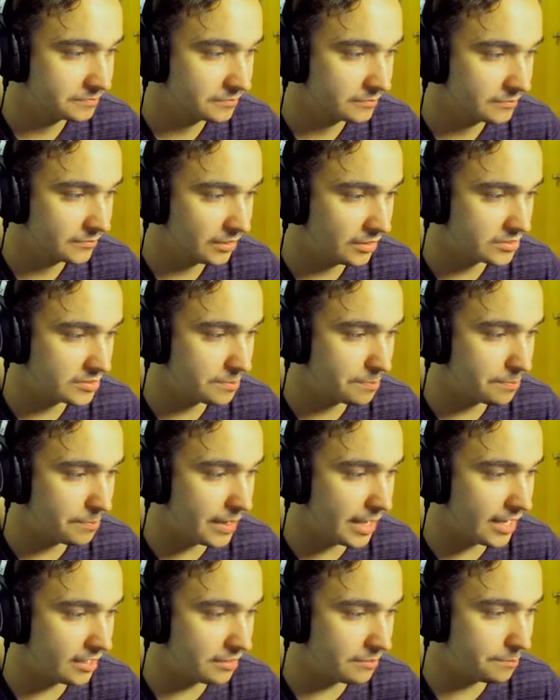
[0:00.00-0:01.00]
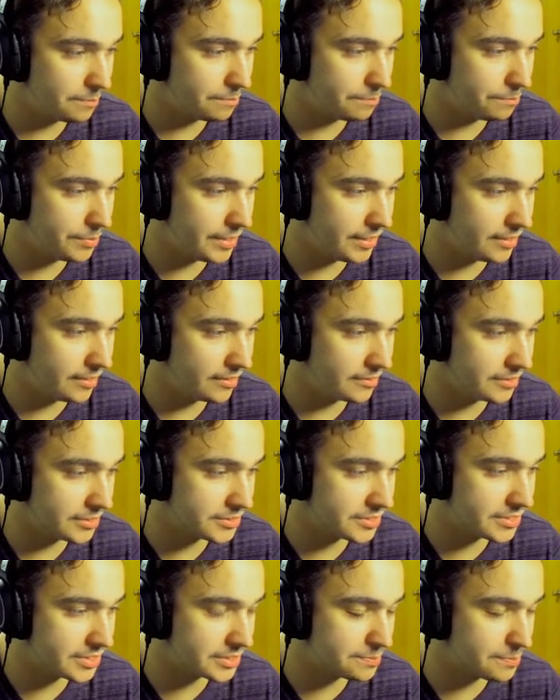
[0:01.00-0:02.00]
There's a bottle of beer. There's
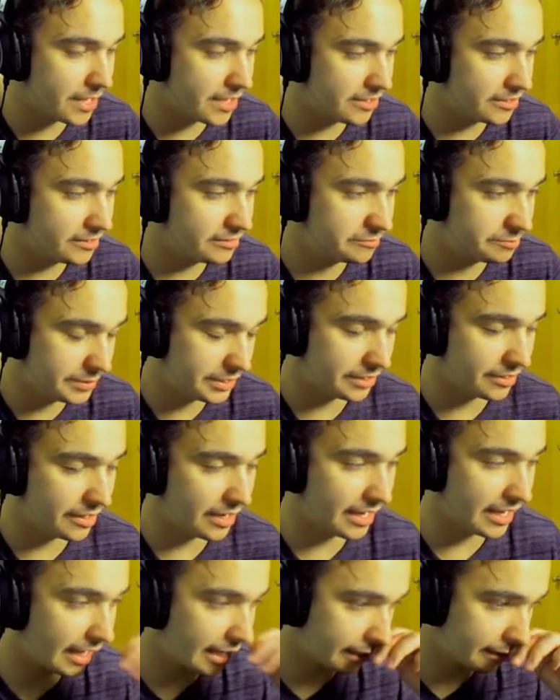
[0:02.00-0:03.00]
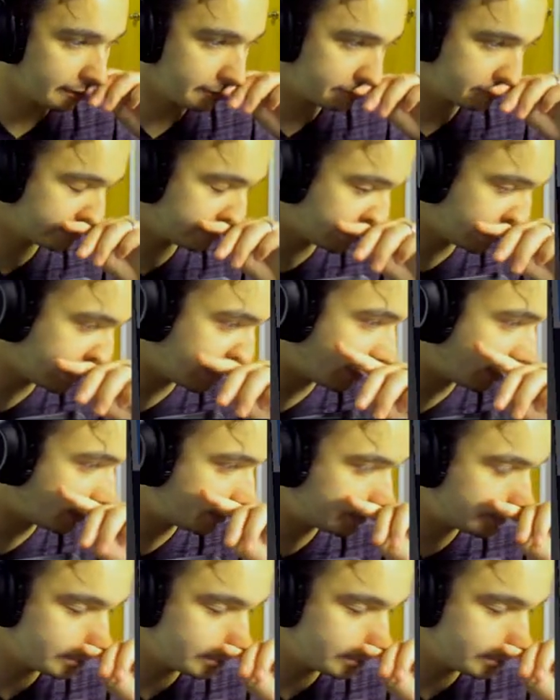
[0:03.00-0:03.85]
this bottle of beer I have. Yeah.